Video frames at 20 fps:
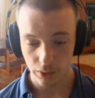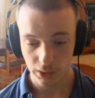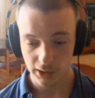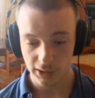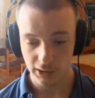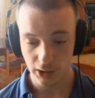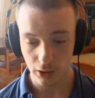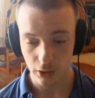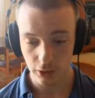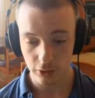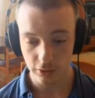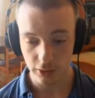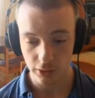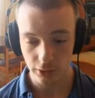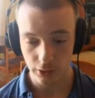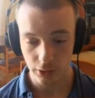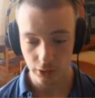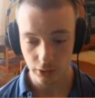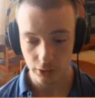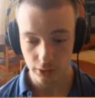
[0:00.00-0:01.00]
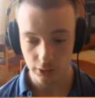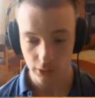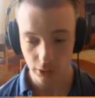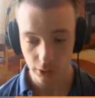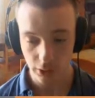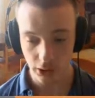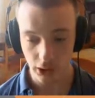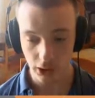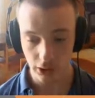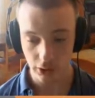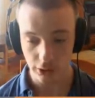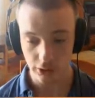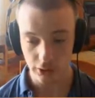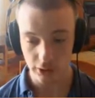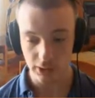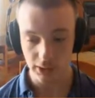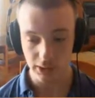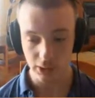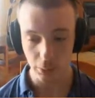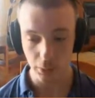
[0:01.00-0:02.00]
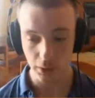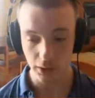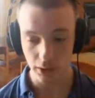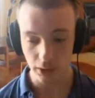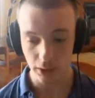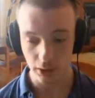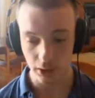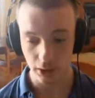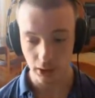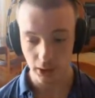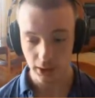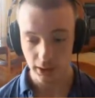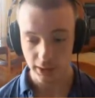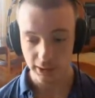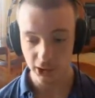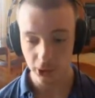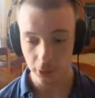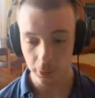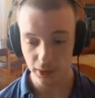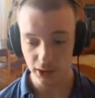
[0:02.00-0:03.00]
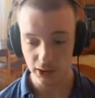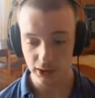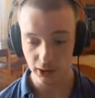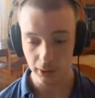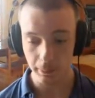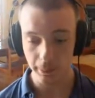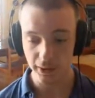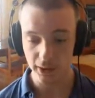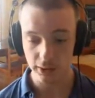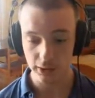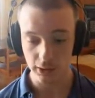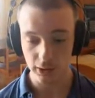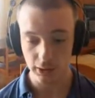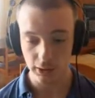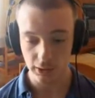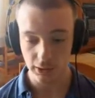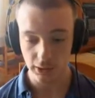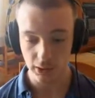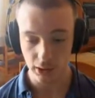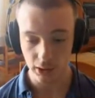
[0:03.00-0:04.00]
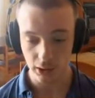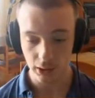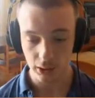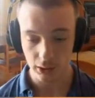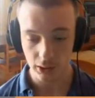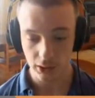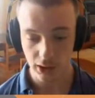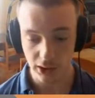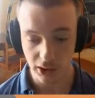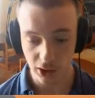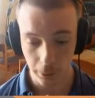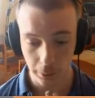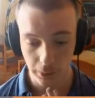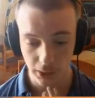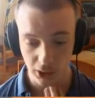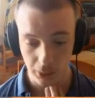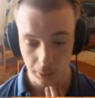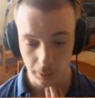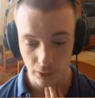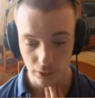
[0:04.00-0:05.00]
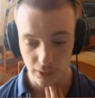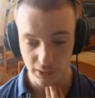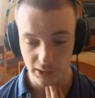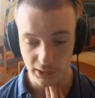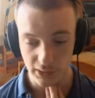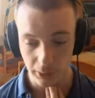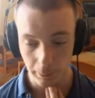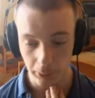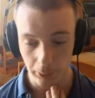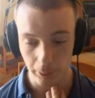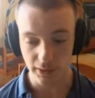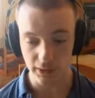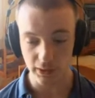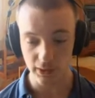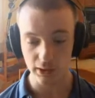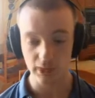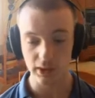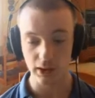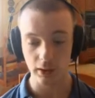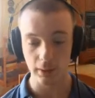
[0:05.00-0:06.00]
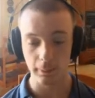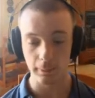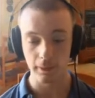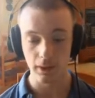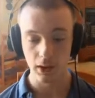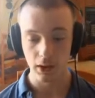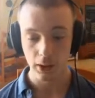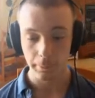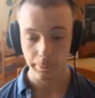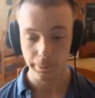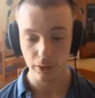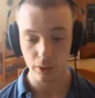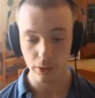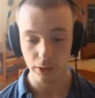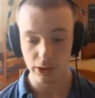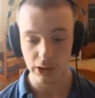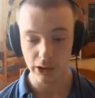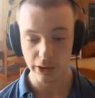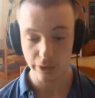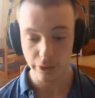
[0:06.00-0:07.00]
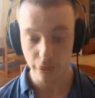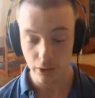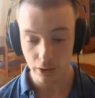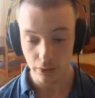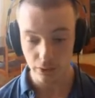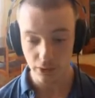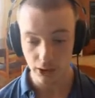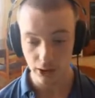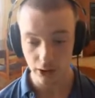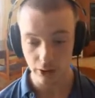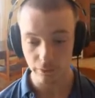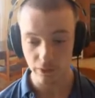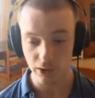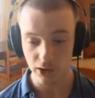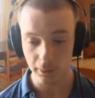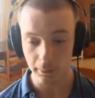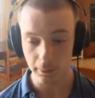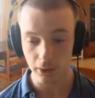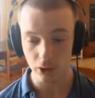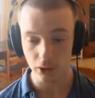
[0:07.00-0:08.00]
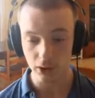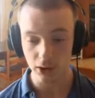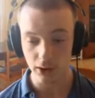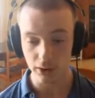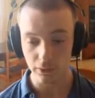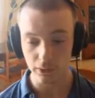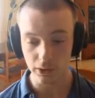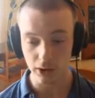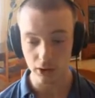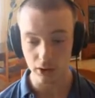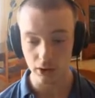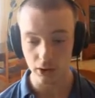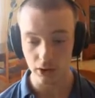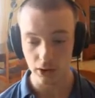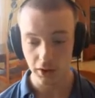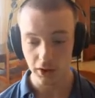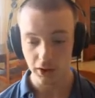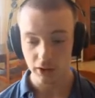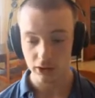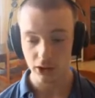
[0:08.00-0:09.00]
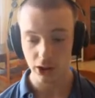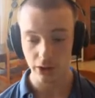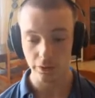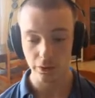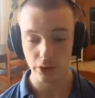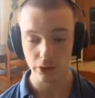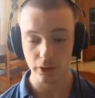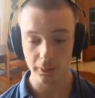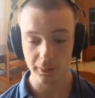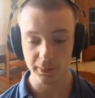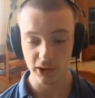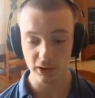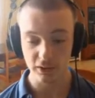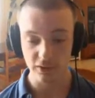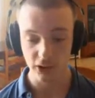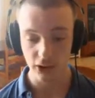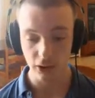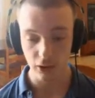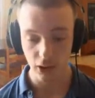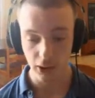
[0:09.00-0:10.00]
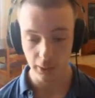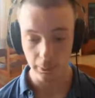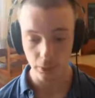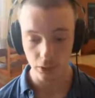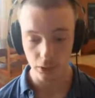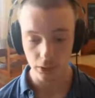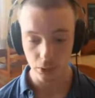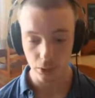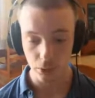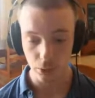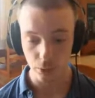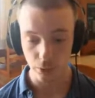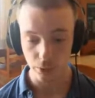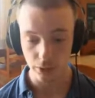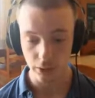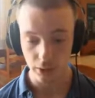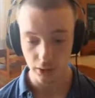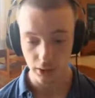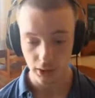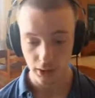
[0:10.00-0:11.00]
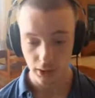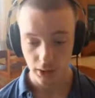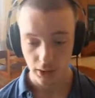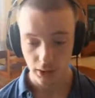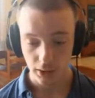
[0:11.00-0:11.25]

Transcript: this knowledge of the target audience is why QBS abandons the QBS build system, abandons the purely declarative side of QML and gives the JavaScript engine a lot more tools